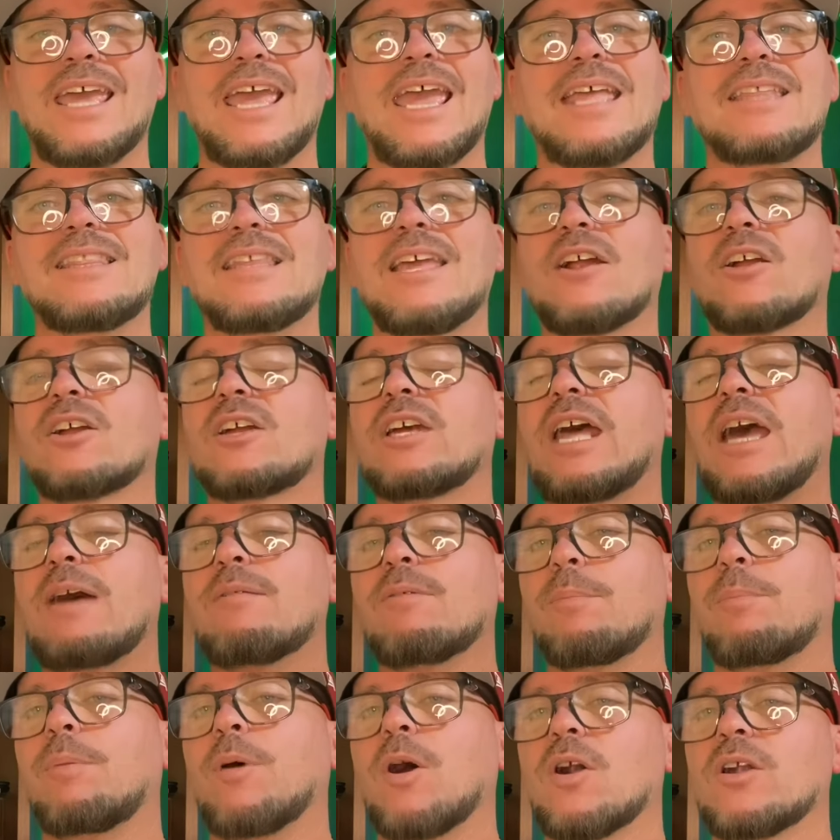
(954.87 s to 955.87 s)
and they are going to have
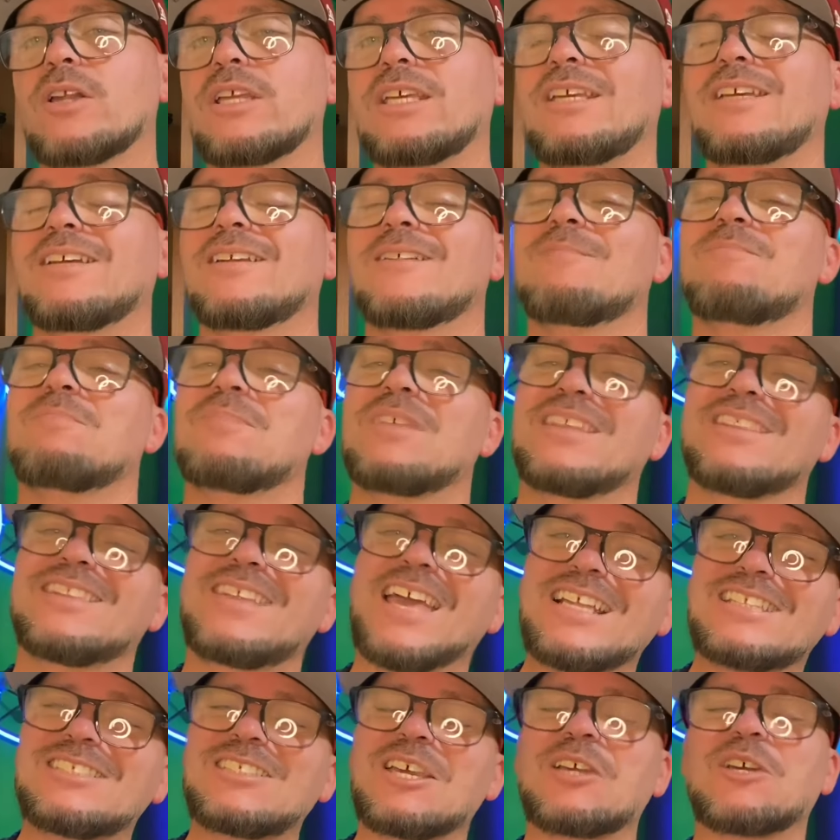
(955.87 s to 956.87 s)
a party.
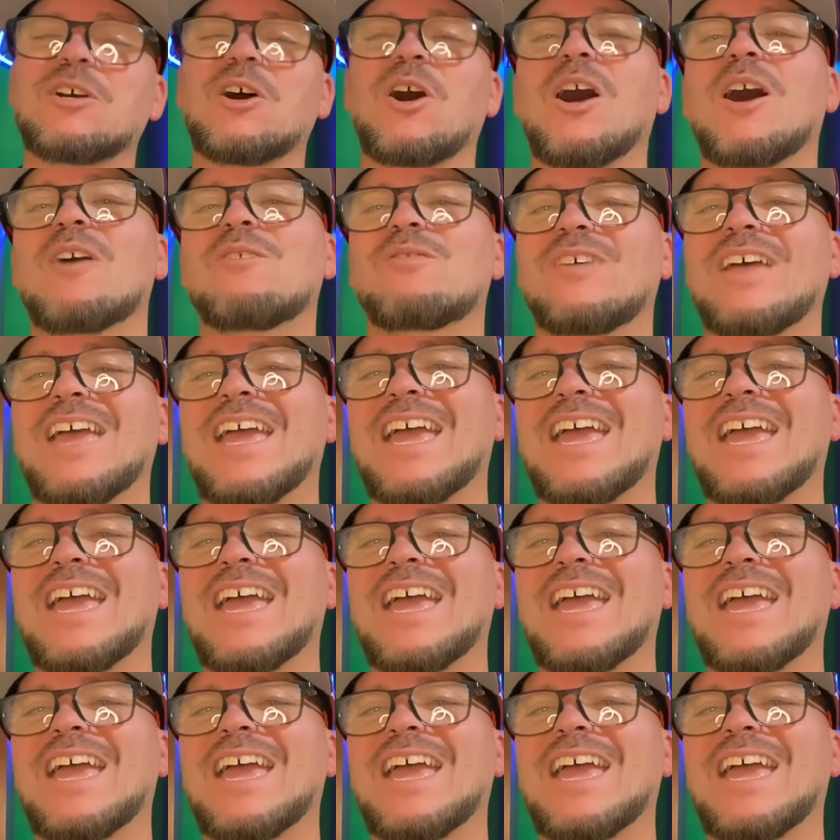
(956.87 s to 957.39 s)
They take off,